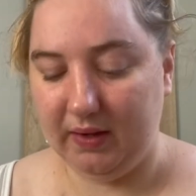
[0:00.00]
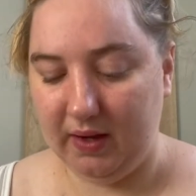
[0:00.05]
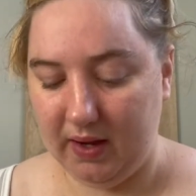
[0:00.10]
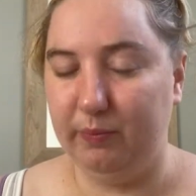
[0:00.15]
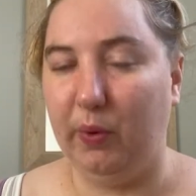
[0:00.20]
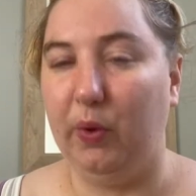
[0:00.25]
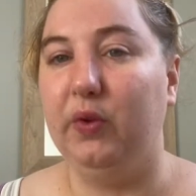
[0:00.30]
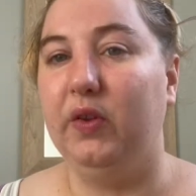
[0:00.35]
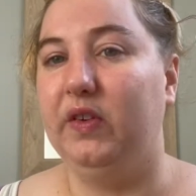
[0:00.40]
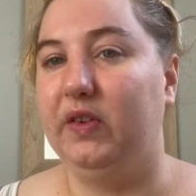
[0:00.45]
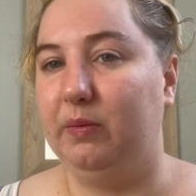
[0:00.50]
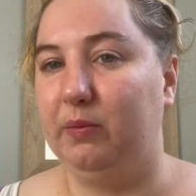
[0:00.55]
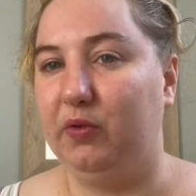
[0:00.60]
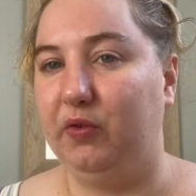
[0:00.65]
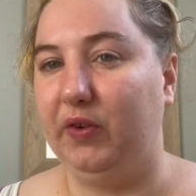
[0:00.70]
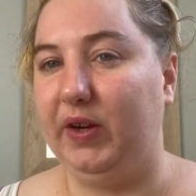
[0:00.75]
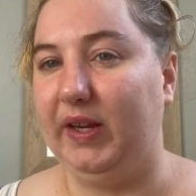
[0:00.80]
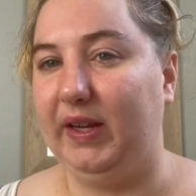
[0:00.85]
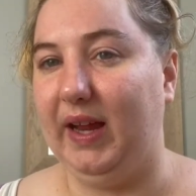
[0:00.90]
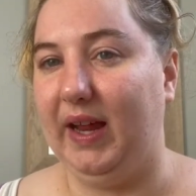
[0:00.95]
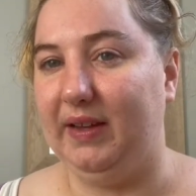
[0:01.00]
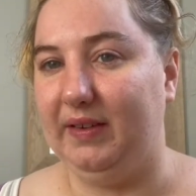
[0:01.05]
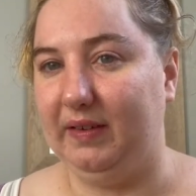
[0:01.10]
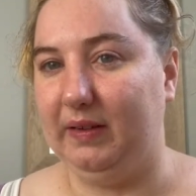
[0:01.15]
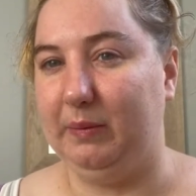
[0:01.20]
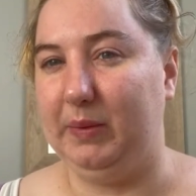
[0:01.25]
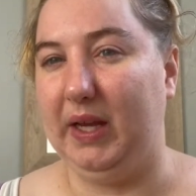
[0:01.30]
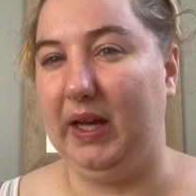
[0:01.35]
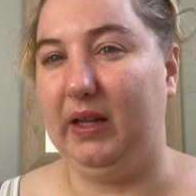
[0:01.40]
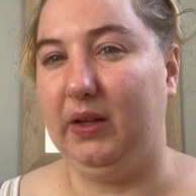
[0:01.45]
both some green and some
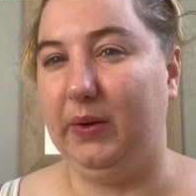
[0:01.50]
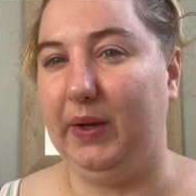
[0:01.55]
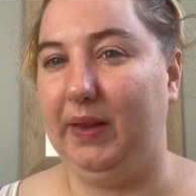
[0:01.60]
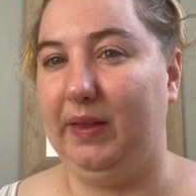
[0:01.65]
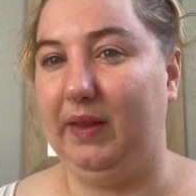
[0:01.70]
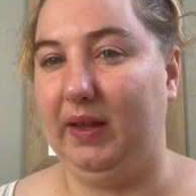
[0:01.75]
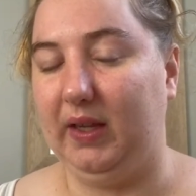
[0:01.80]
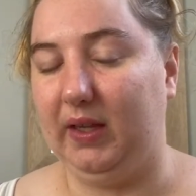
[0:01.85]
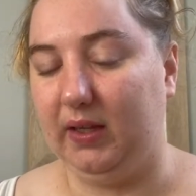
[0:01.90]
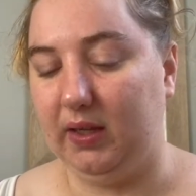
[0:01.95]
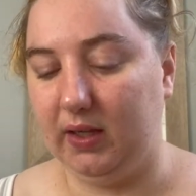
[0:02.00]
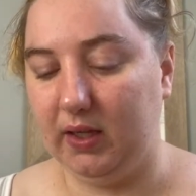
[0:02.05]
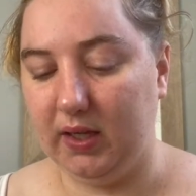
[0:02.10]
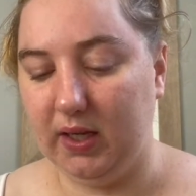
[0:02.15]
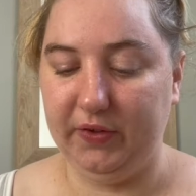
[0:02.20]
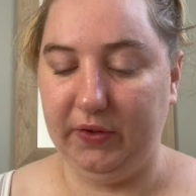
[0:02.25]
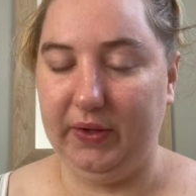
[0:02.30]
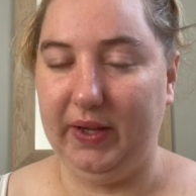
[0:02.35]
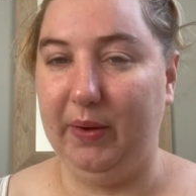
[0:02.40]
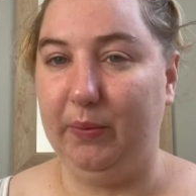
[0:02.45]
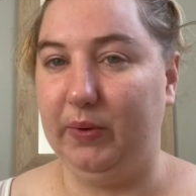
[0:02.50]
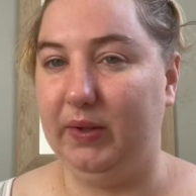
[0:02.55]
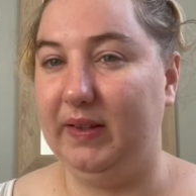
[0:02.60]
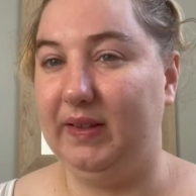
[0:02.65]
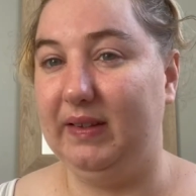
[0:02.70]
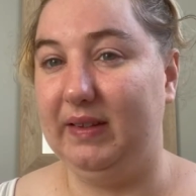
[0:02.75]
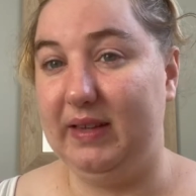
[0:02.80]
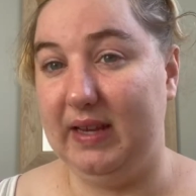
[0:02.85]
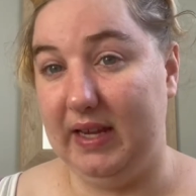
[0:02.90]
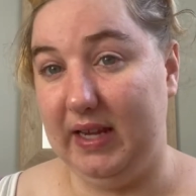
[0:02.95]
yellow I think. So yeah, we'll
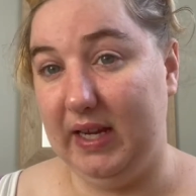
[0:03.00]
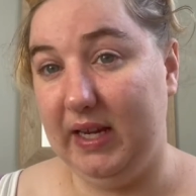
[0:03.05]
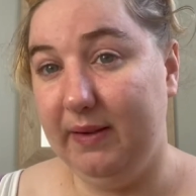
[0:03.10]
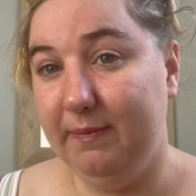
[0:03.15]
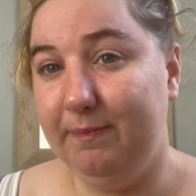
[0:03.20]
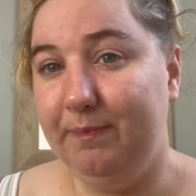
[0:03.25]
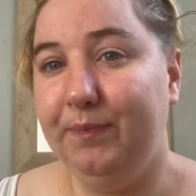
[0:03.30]
see.